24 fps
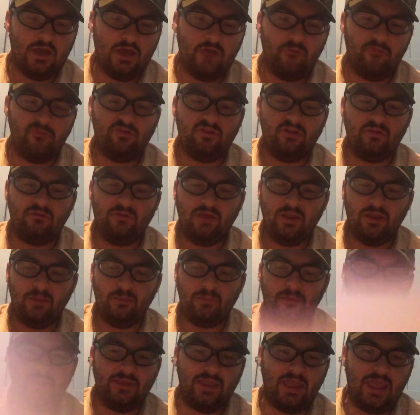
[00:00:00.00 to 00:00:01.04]
It was
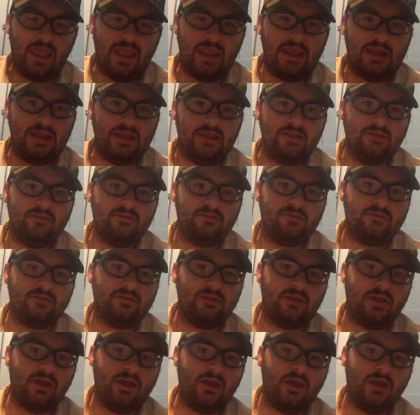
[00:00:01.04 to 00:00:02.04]
developed in the 80s